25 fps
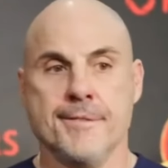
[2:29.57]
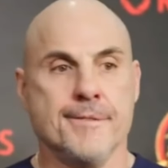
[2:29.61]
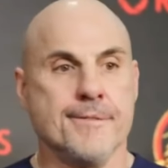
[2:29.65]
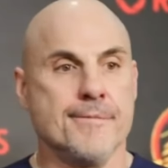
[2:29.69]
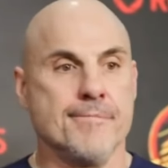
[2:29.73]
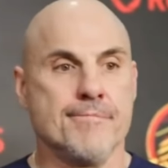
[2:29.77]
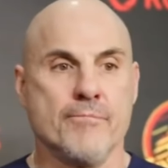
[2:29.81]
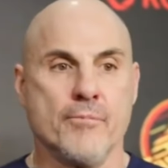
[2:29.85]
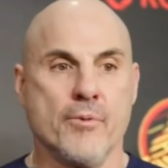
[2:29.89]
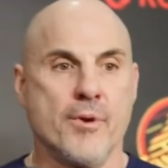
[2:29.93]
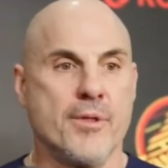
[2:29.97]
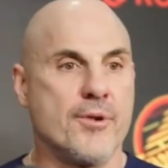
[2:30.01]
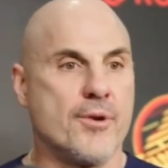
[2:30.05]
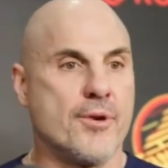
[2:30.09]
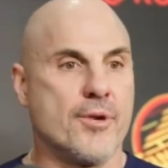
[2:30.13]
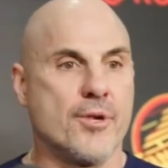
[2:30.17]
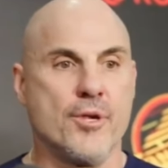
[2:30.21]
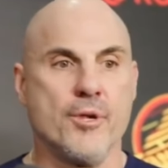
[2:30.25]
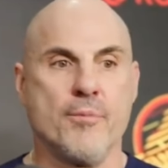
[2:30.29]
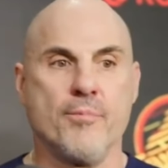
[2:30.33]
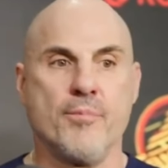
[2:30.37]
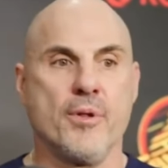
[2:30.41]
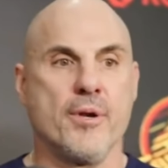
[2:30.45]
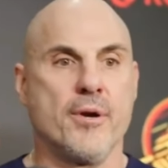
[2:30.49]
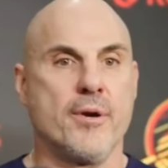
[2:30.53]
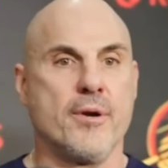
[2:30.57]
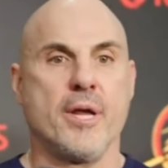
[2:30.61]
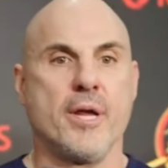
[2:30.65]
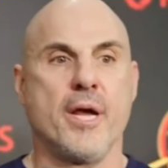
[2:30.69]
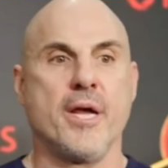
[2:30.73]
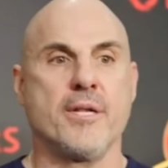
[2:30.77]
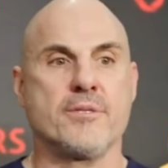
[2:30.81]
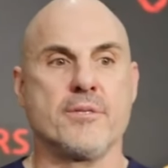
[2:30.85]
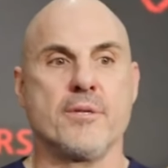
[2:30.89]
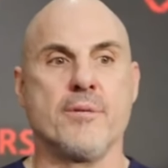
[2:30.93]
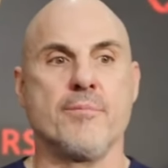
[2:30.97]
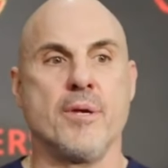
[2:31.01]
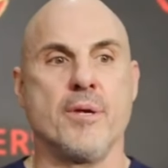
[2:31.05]
Whether you're a good player or not,
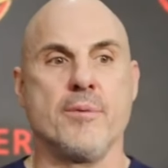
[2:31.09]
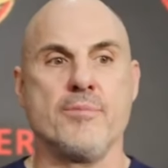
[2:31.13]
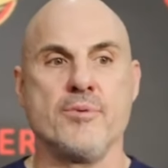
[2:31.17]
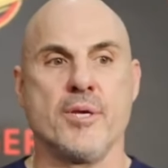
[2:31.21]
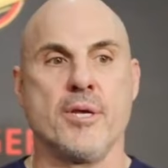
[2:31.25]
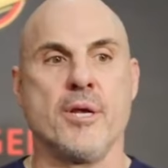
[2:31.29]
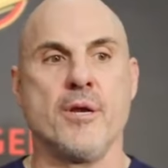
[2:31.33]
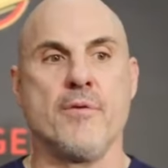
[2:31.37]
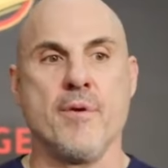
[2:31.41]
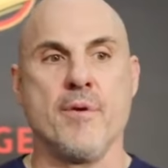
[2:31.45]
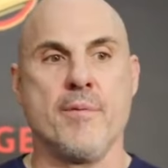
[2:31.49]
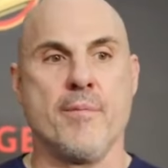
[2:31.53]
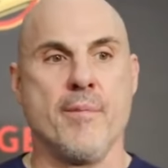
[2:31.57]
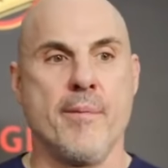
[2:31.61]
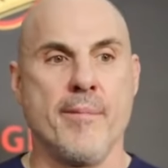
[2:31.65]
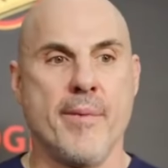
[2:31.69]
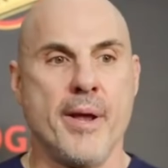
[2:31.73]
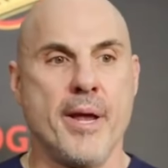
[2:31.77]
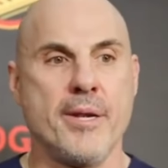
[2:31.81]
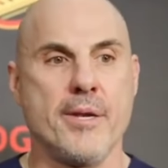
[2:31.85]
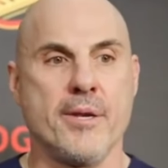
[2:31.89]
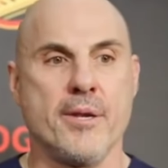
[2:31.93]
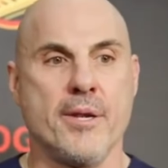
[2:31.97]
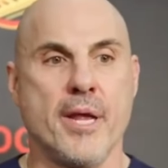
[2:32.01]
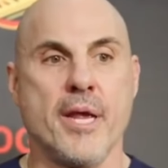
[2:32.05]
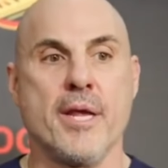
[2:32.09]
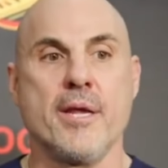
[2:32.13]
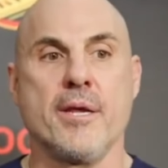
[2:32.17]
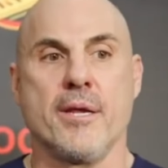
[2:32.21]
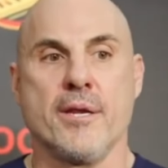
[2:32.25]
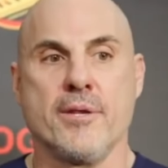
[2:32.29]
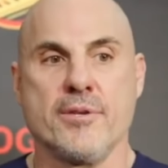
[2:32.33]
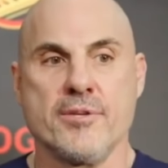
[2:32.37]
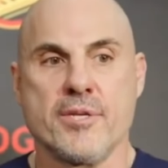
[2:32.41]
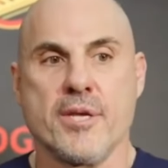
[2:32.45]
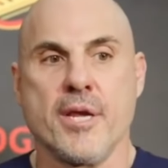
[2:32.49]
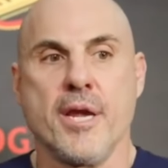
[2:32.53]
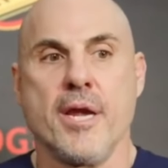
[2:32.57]
and sometimes you got to be reminded, hey, you got to
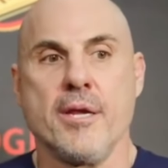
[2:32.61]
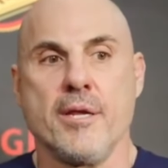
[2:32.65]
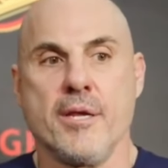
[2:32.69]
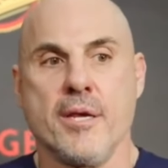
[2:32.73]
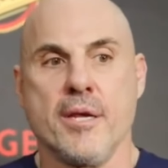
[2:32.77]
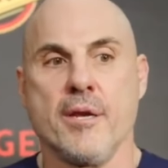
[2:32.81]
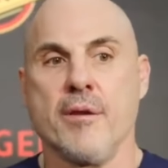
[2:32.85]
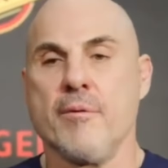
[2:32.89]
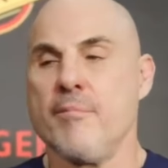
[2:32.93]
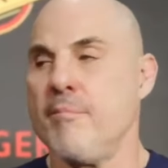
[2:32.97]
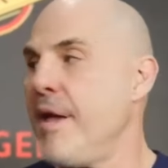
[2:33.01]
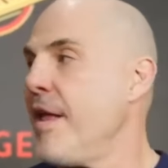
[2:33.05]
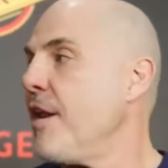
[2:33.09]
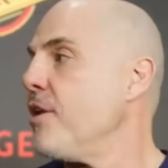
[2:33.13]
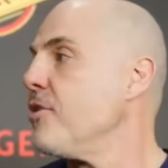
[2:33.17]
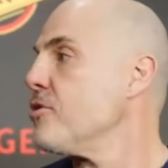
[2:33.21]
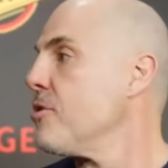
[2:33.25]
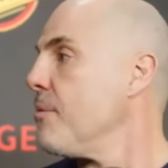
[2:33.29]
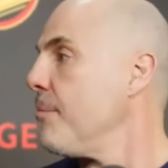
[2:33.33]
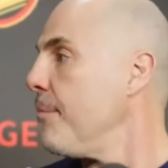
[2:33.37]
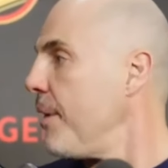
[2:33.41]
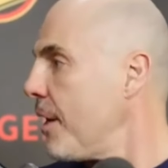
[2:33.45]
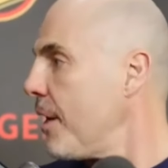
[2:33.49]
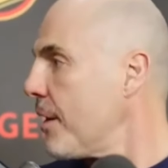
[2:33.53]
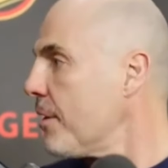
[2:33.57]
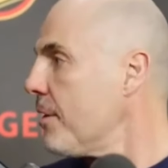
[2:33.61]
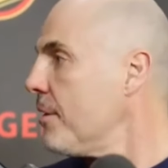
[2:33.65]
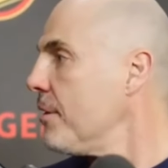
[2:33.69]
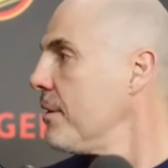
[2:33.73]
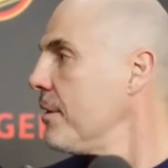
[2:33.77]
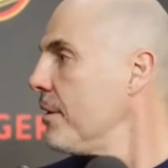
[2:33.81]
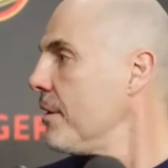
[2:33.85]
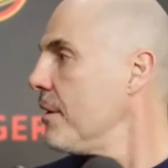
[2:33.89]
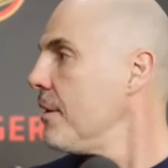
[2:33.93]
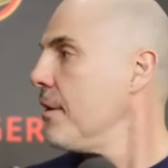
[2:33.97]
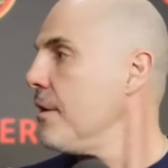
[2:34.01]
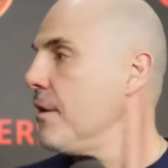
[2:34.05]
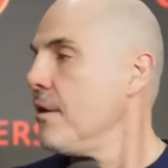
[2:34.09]
skate, you got to manage the puck.
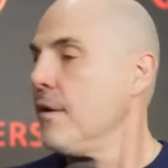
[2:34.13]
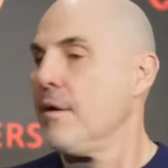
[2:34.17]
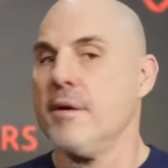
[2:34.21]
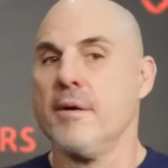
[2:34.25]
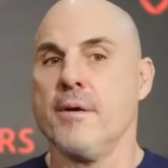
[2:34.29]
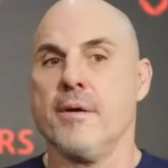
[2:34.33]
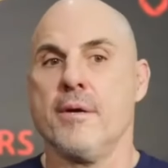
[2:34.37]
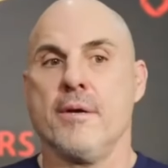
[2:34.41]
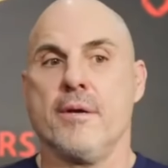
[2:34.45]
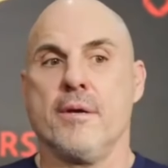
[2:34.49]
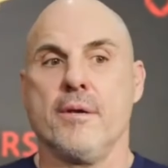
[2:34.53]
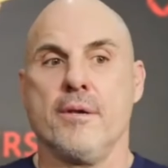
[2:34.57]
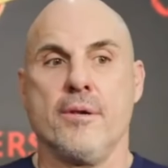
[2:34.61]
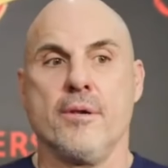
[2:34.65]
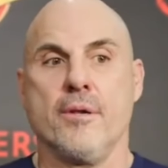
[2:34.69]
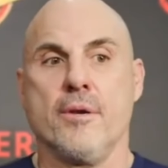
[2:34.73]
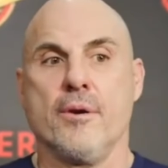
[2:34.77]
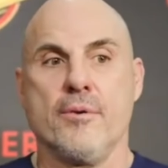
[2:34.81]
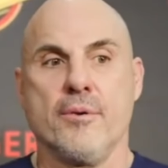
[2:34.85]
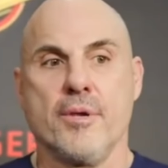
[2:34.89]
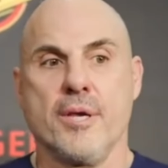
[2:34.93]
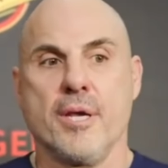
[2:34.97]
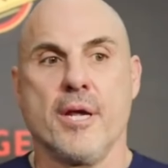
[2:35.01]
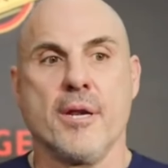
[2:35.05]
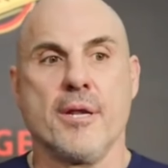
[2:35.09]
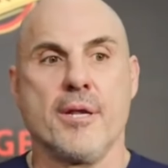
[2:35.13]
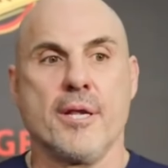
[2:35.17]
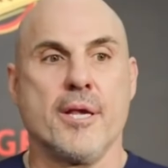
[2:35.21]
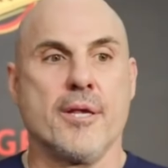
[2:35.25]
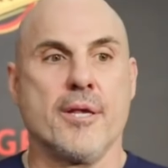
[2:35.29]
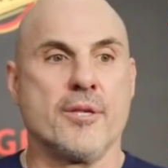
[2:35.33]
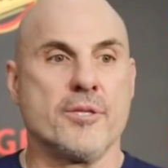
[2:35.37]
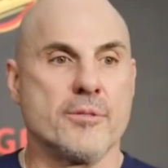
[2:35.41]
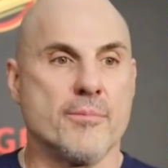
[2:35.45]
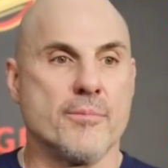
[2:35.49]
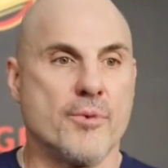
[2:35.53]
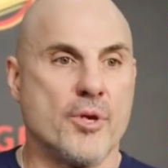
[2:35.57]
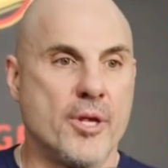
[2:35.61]
You know, you got to get
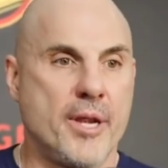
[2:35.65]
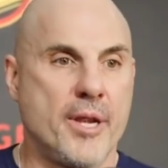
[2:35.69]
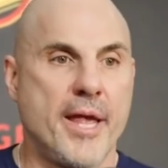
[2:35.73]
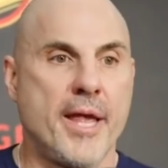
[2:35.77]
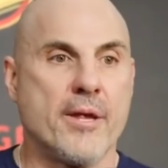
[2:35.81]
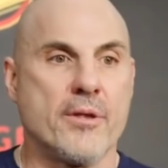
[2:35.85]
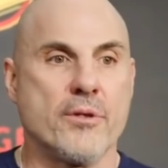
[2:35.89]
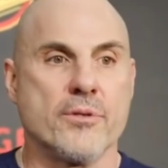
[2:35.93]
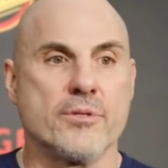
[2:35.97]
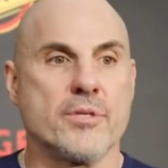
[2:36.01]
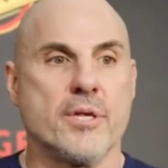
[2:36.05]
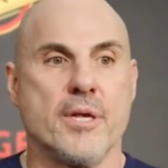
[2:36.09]
some good angles.